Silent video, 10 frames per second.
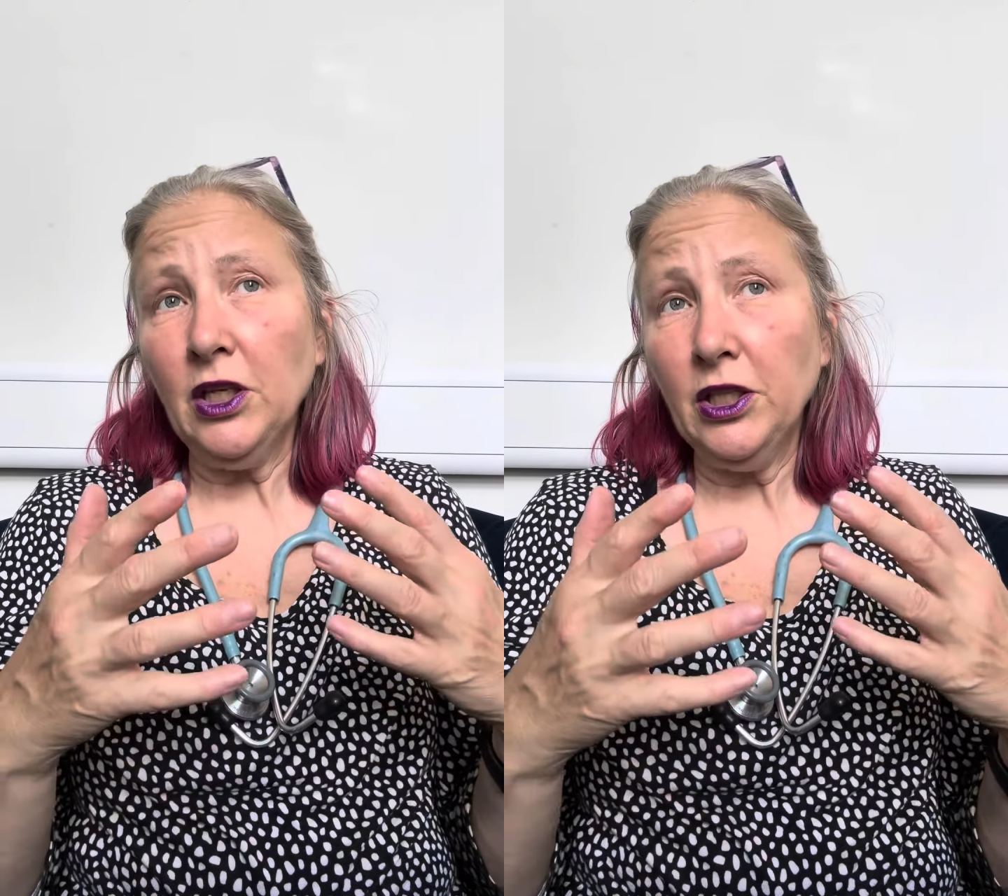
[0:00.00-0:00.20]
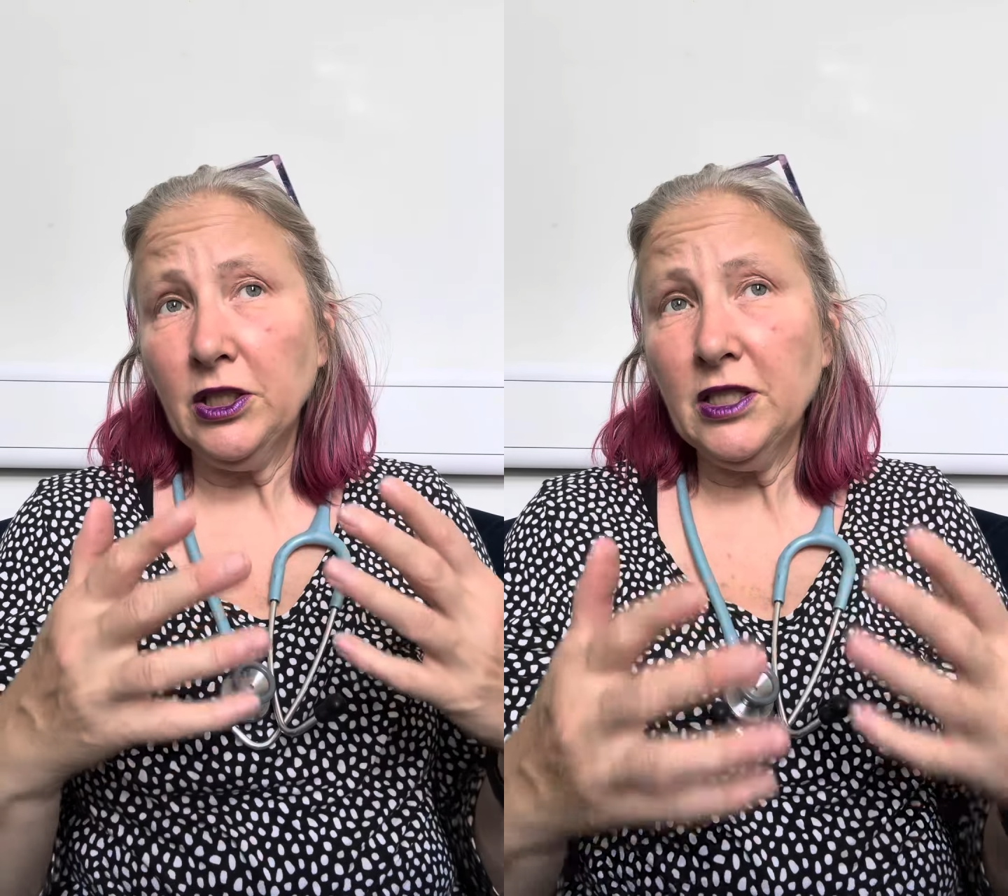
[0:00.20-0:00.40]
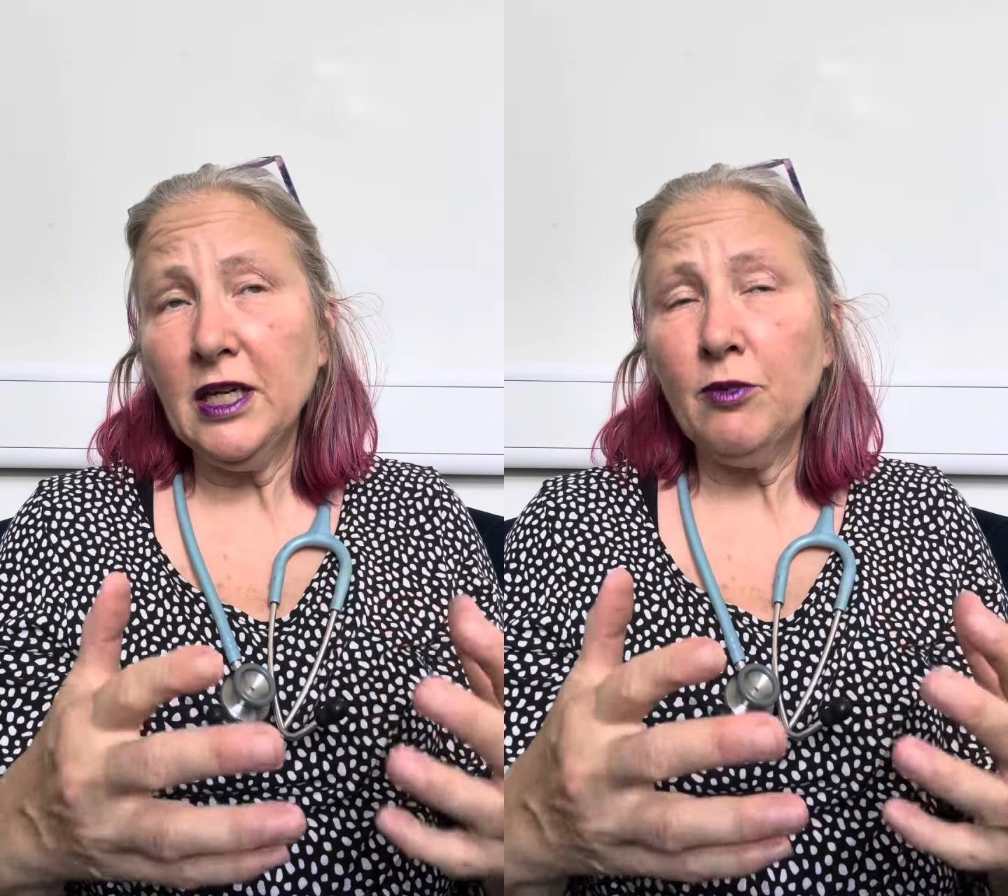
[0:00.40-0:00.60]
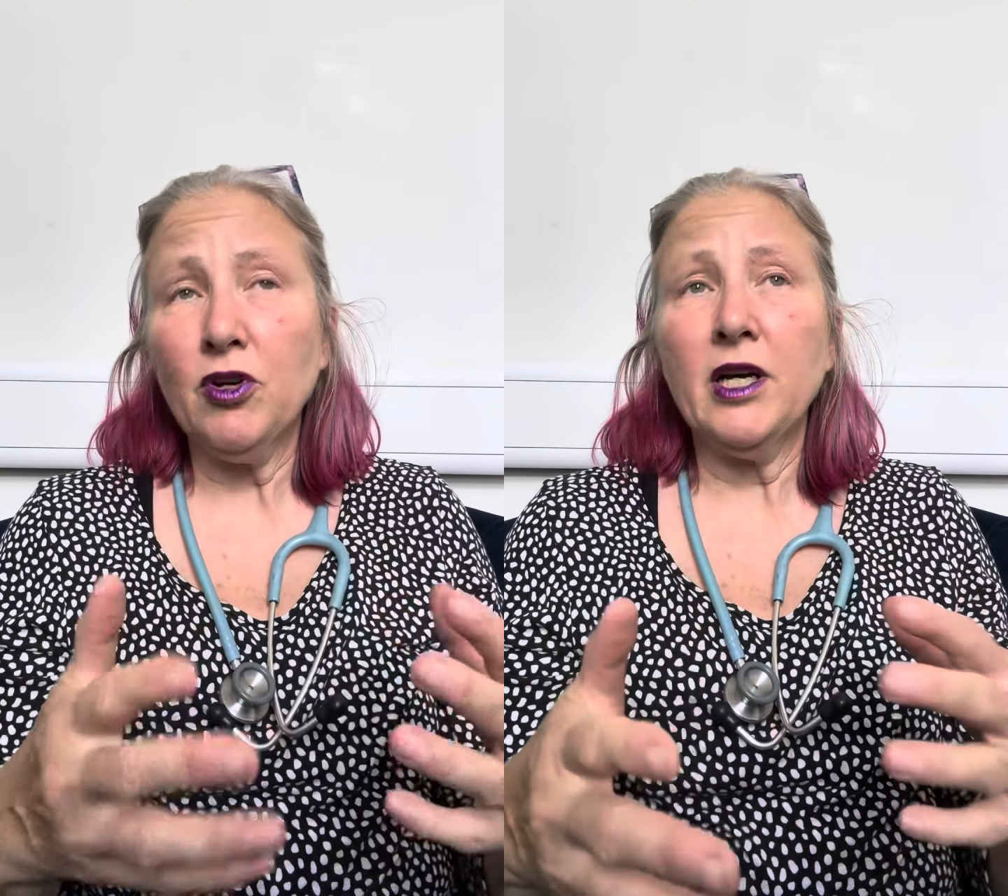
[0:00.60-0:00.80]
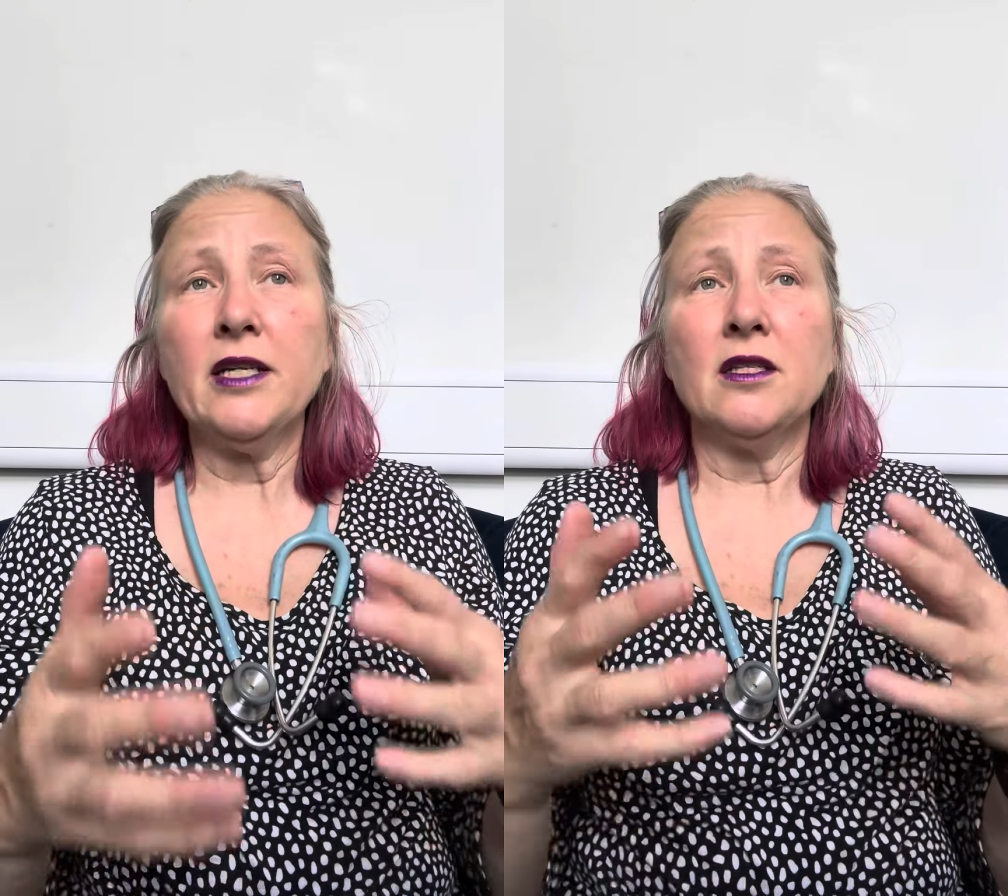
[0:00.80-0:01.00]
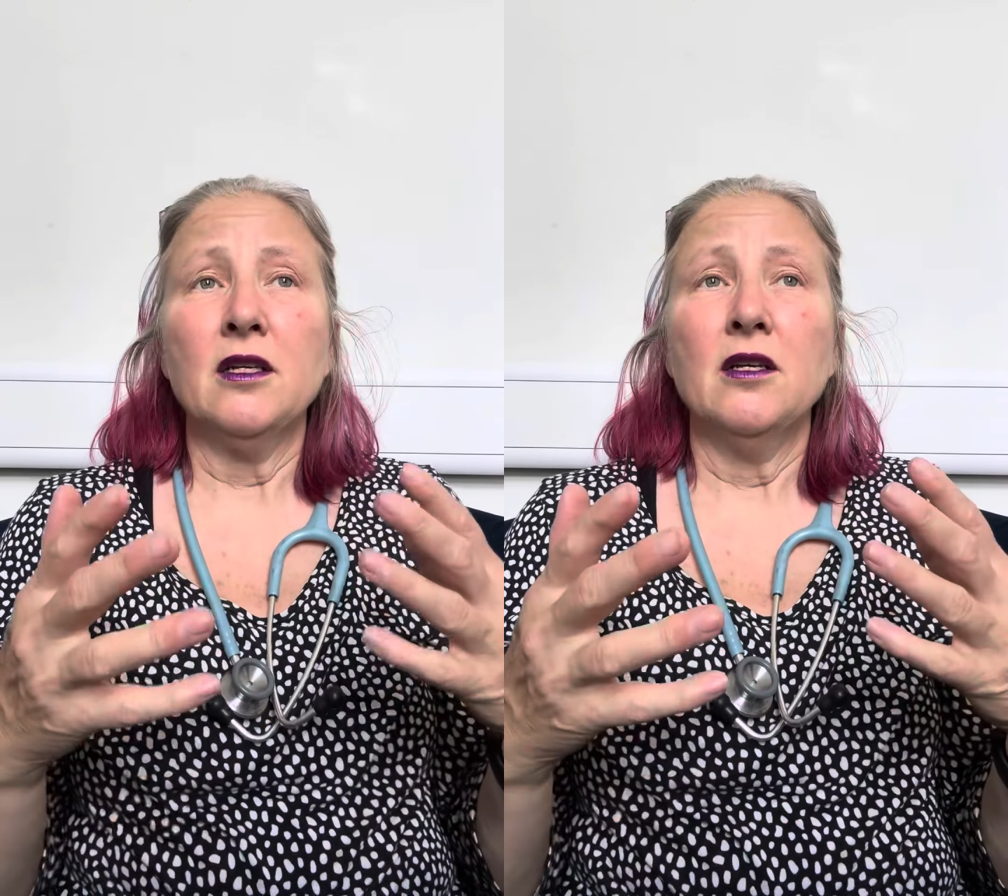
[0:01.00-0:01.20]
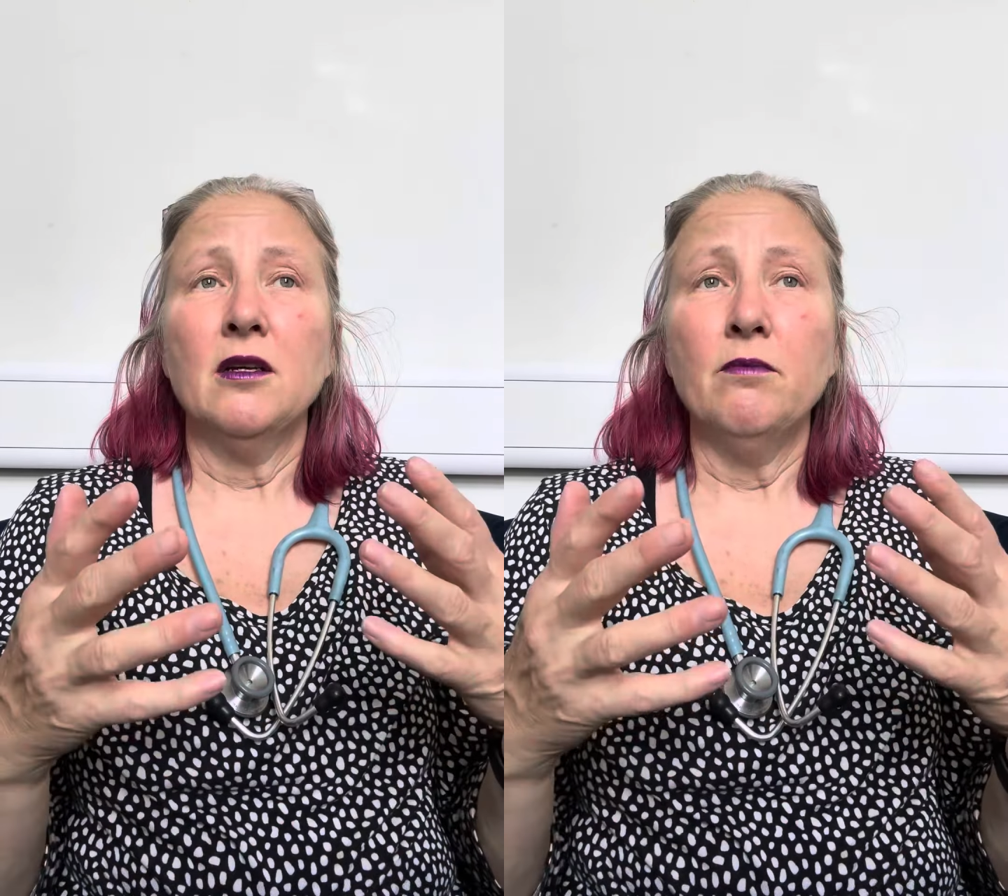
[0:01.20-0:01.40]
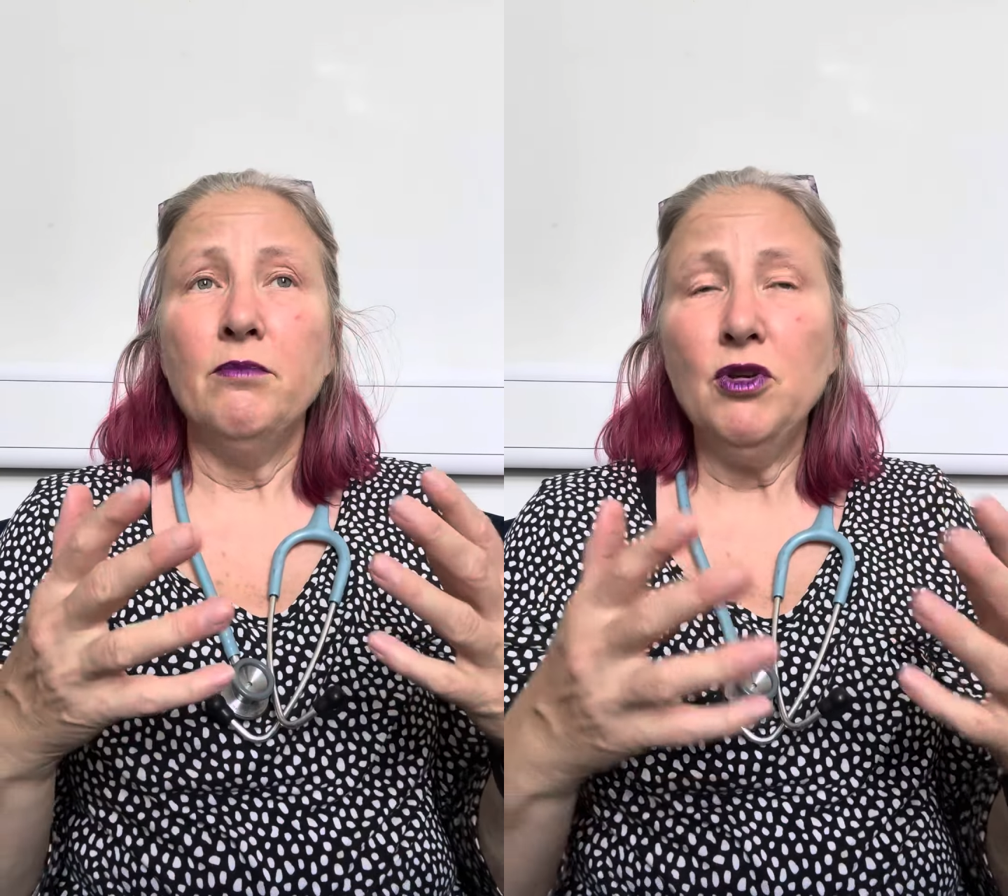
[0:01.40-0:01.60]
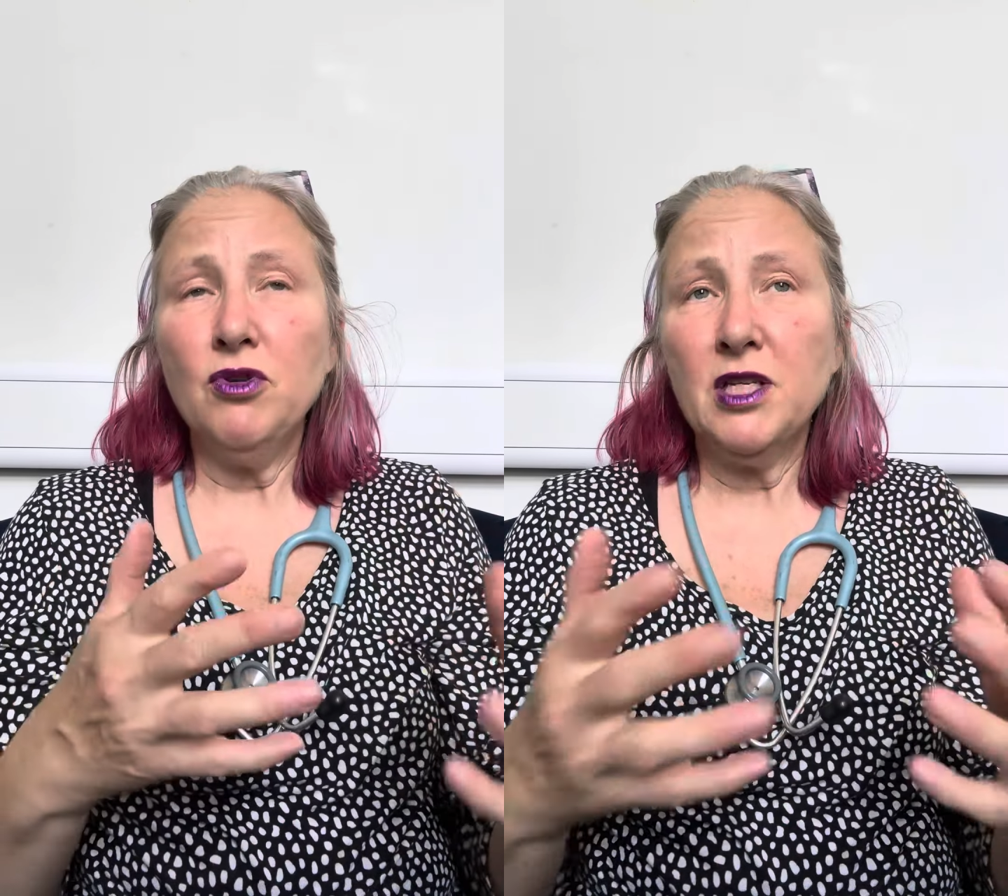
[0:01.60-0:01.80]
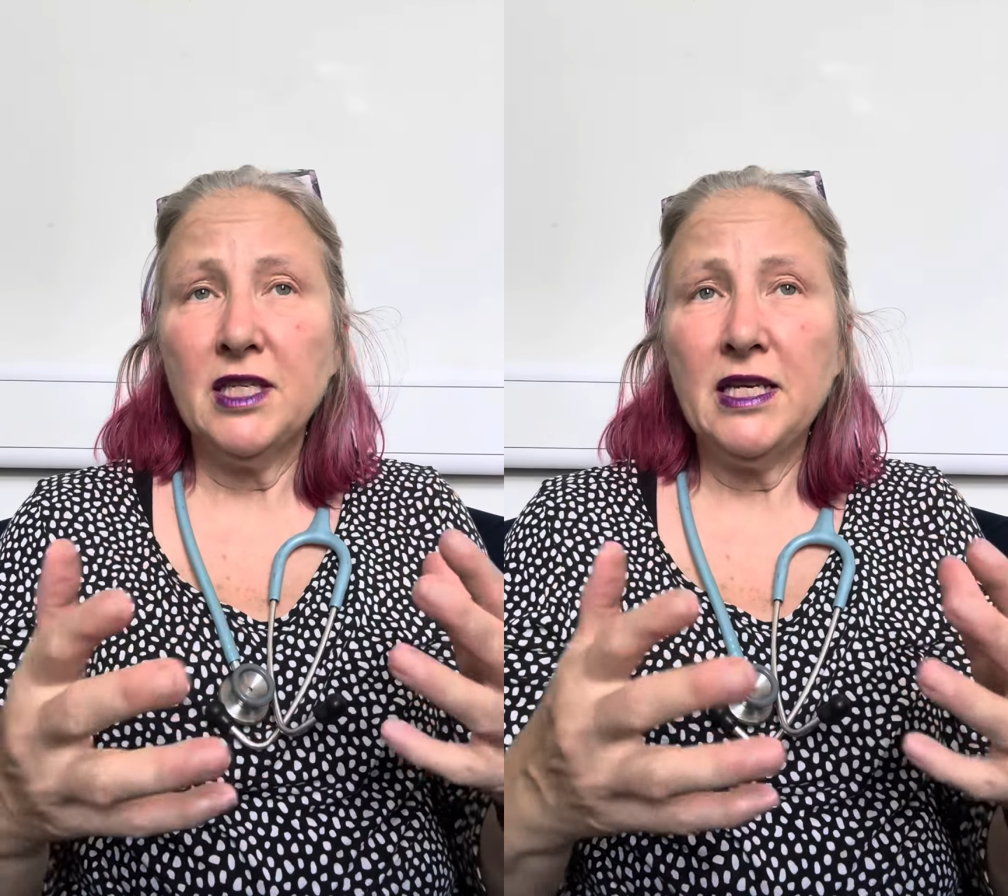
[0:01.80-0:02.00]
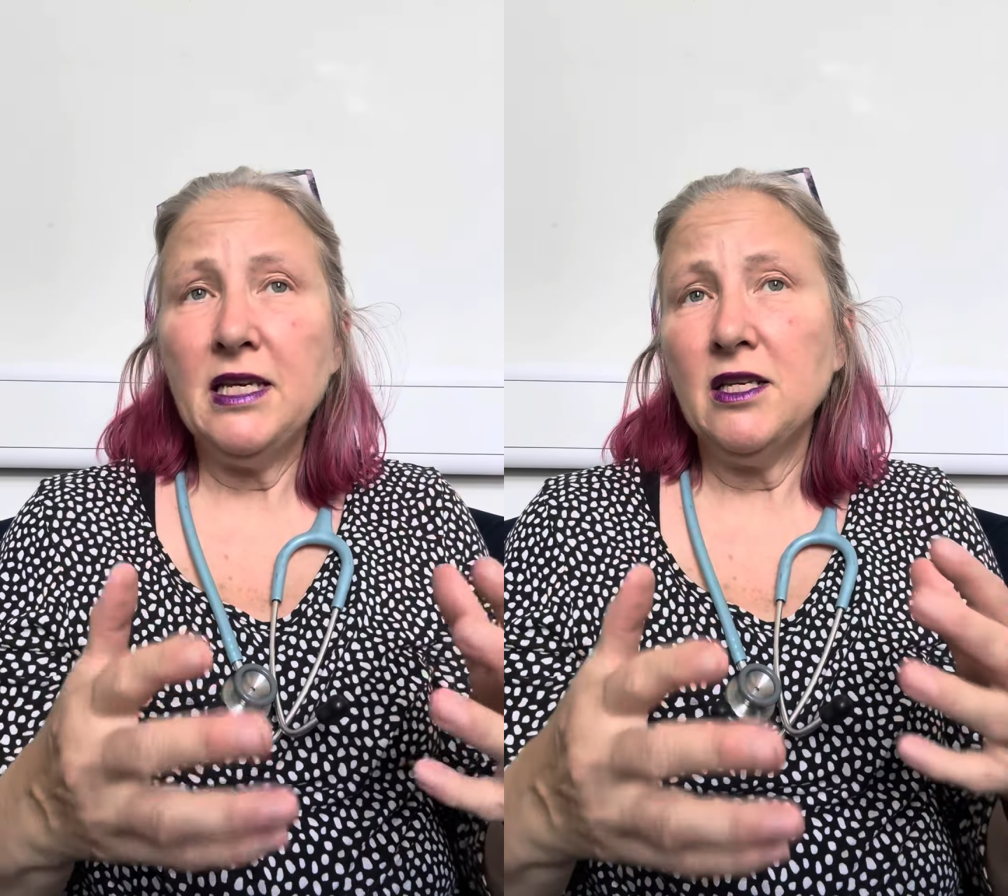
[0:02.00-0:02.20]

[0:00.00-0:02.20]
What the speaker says: to summarise, mucousy,